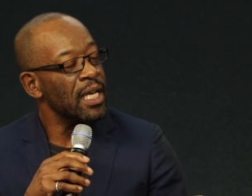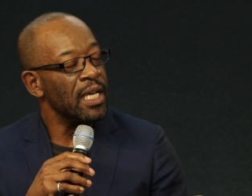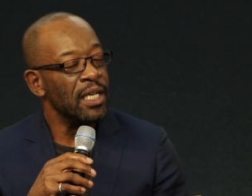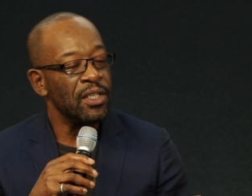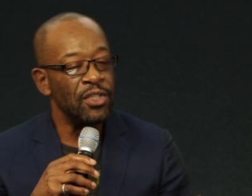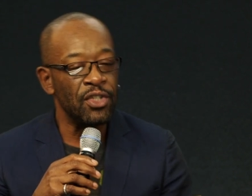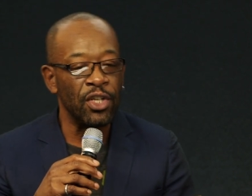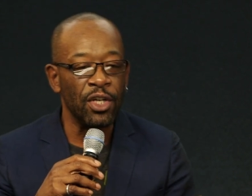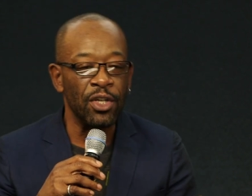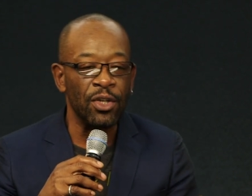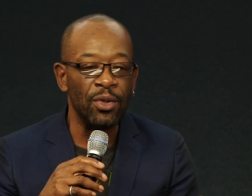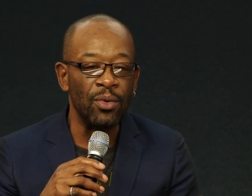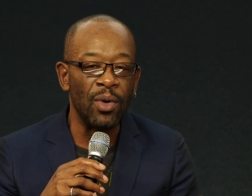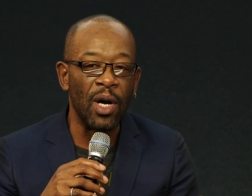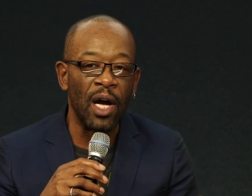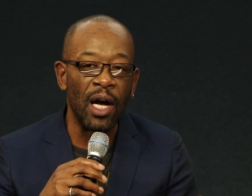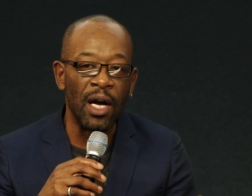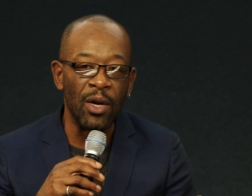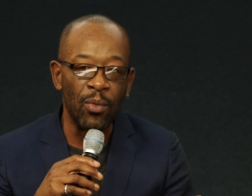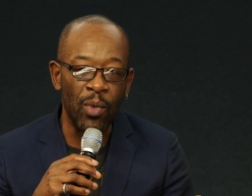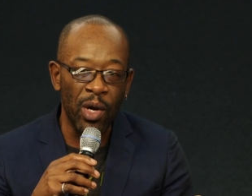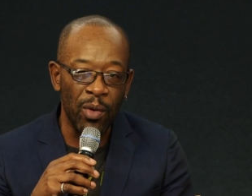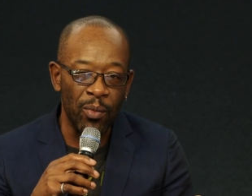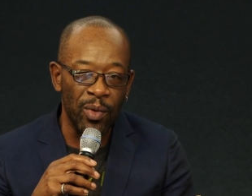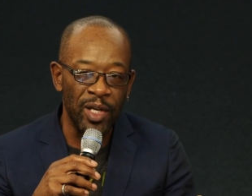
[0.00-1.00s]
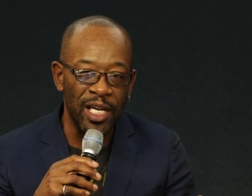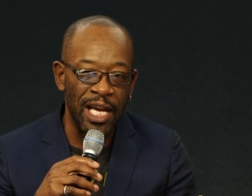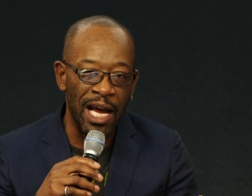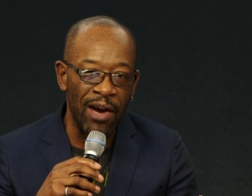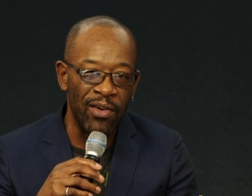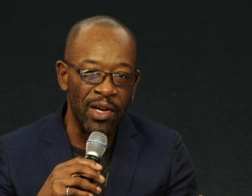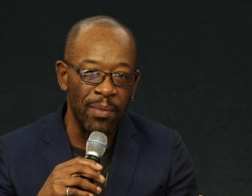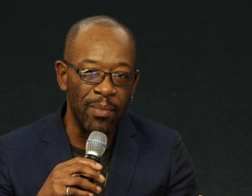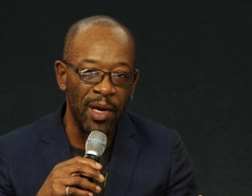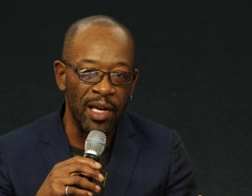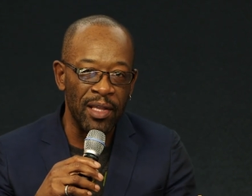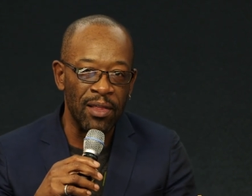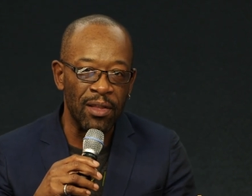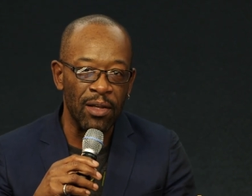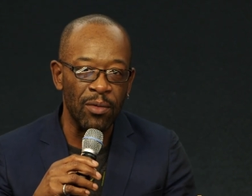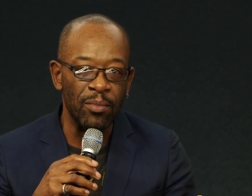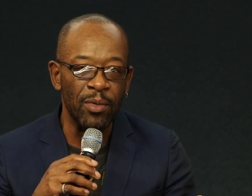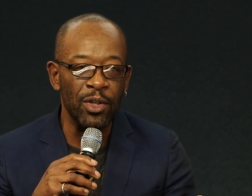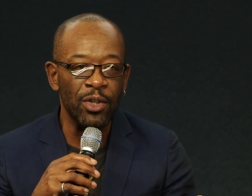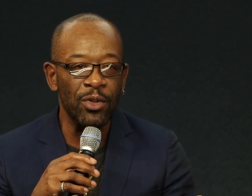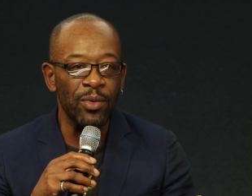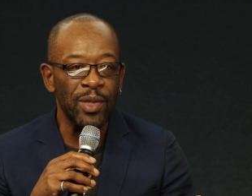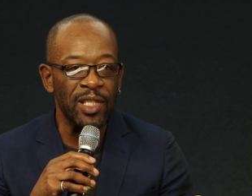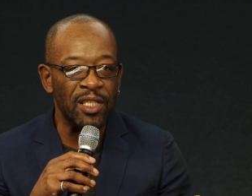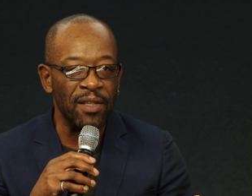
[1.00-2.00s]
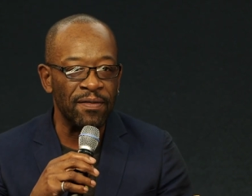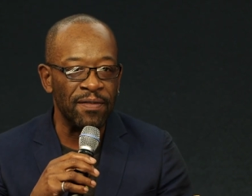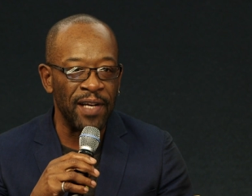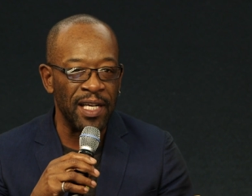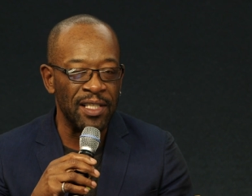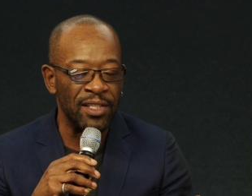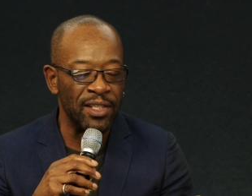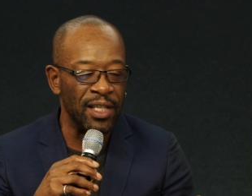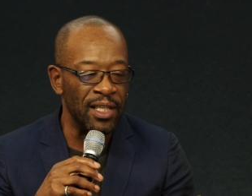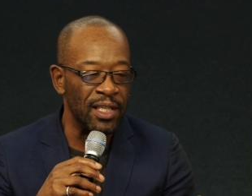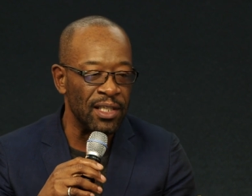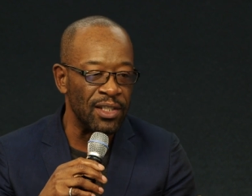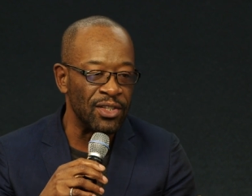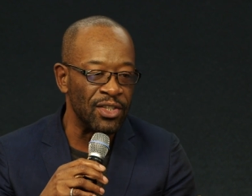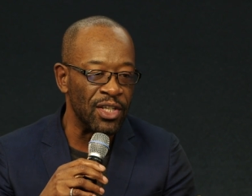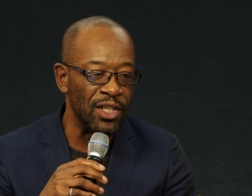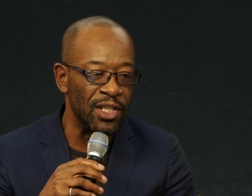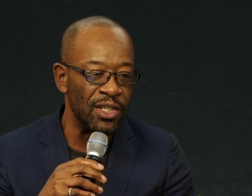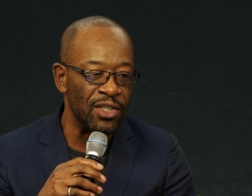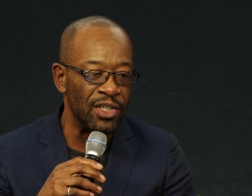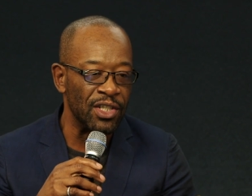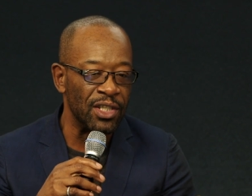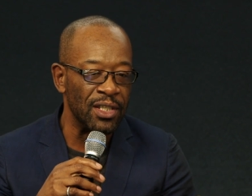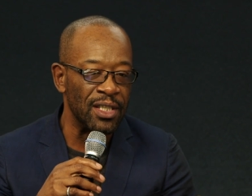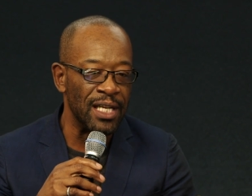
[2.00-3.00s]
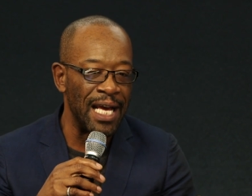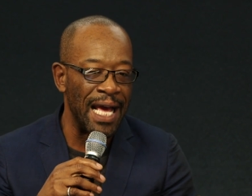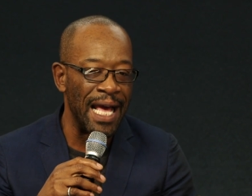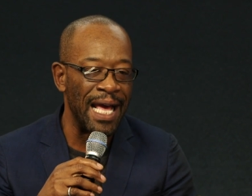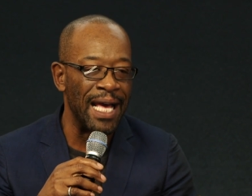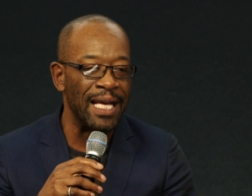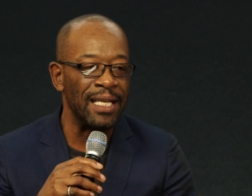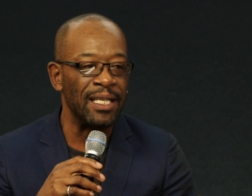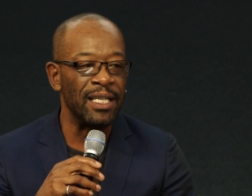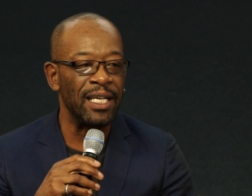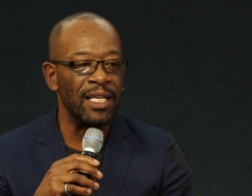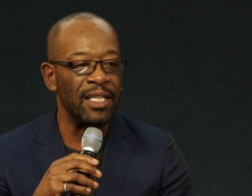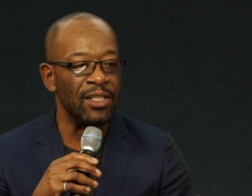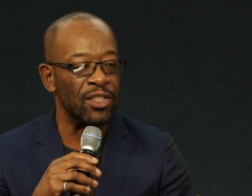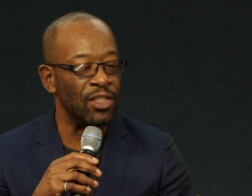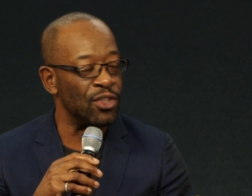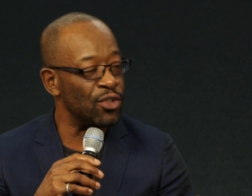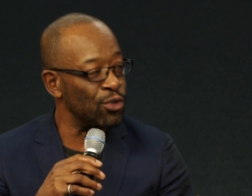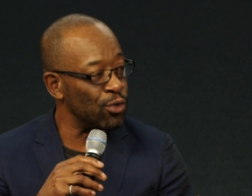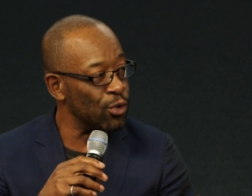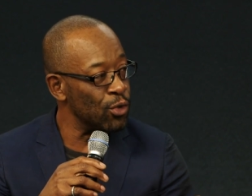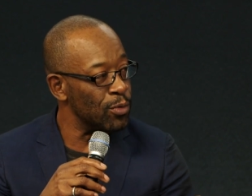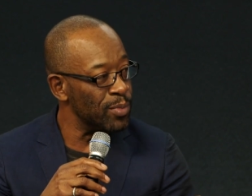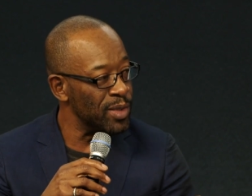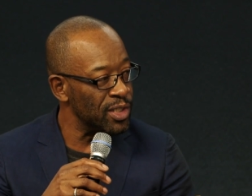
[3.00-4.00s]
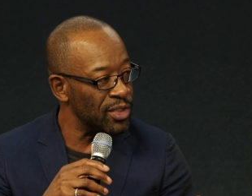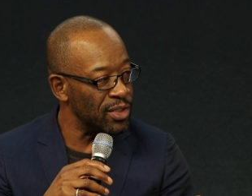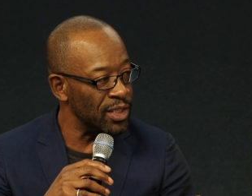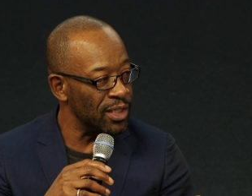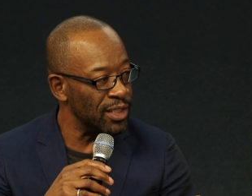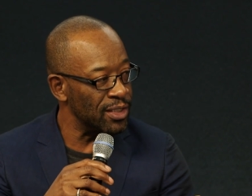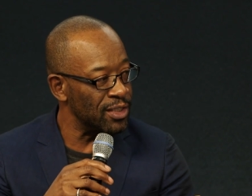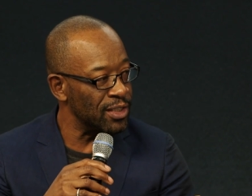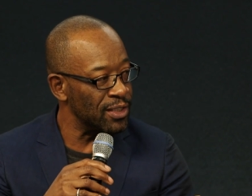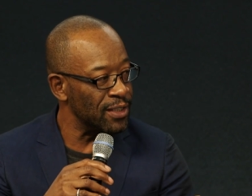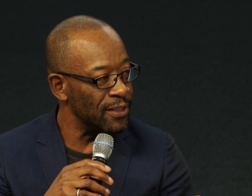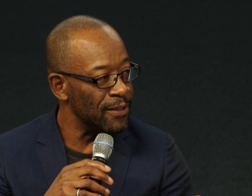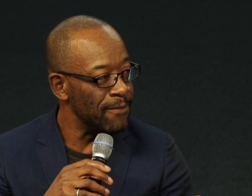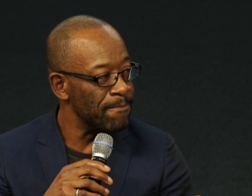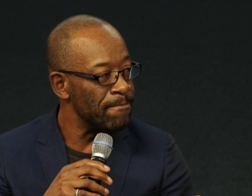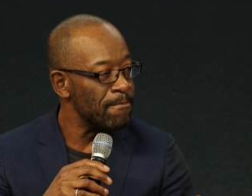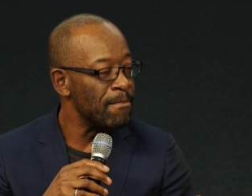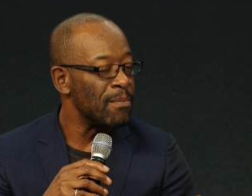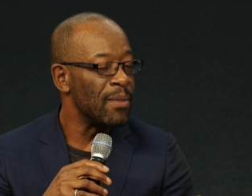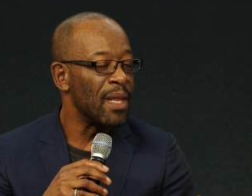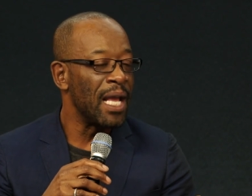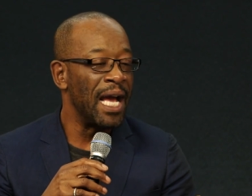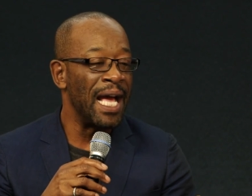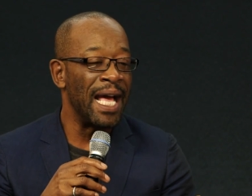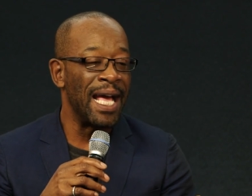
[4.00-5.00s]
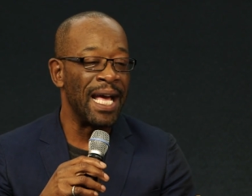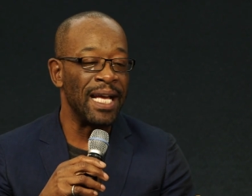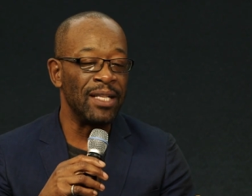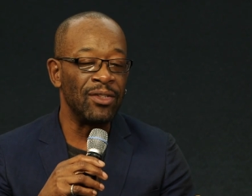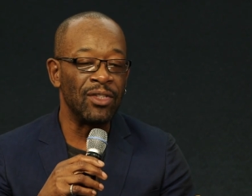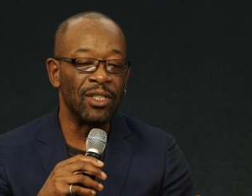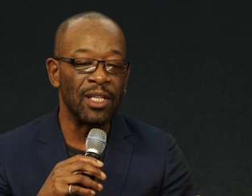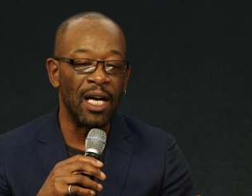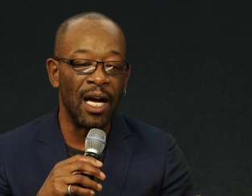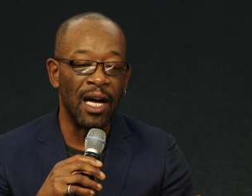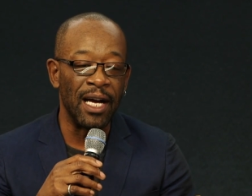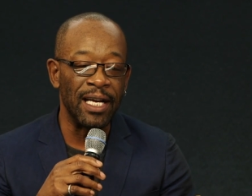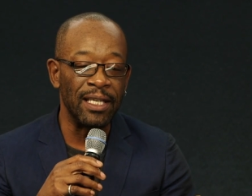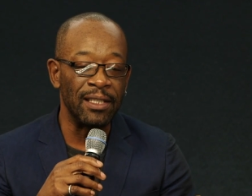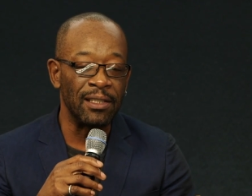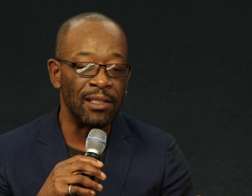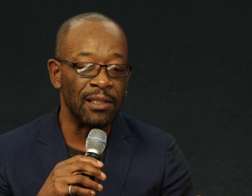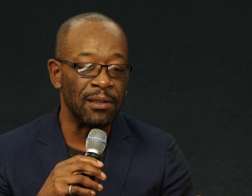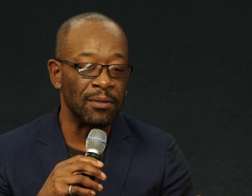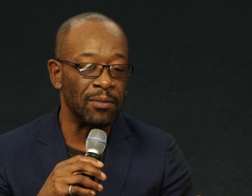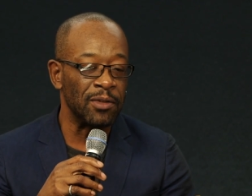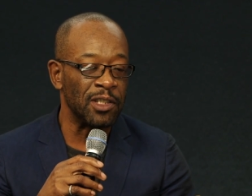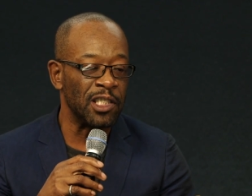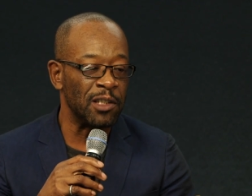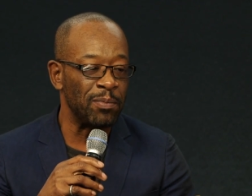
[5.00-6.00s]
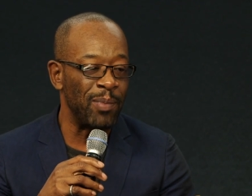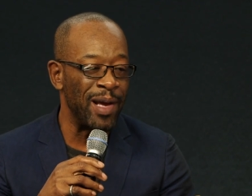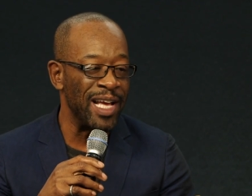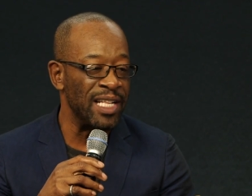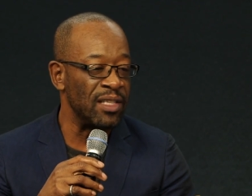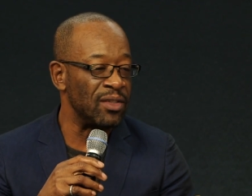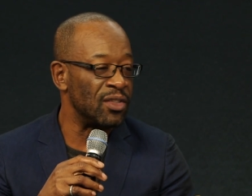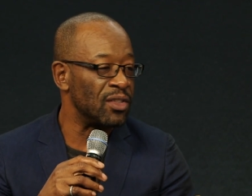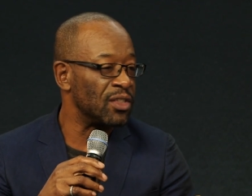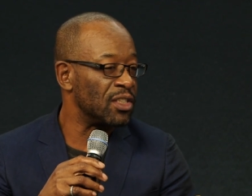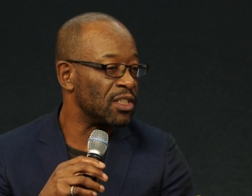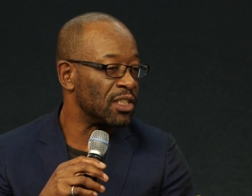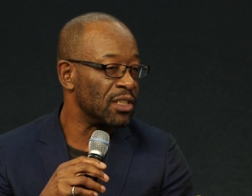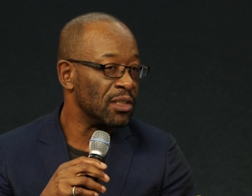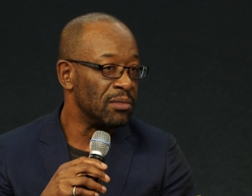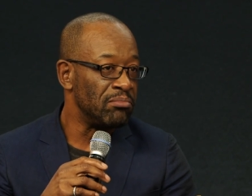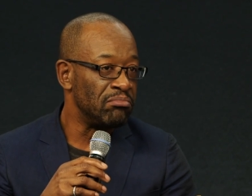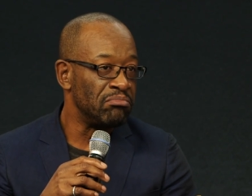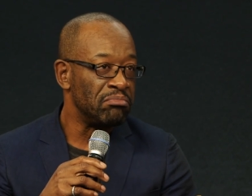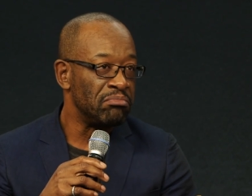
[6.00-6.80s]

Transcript: So I went with Gary Matham, who is a vascular surgeon and is a trauma surgeon, and I spent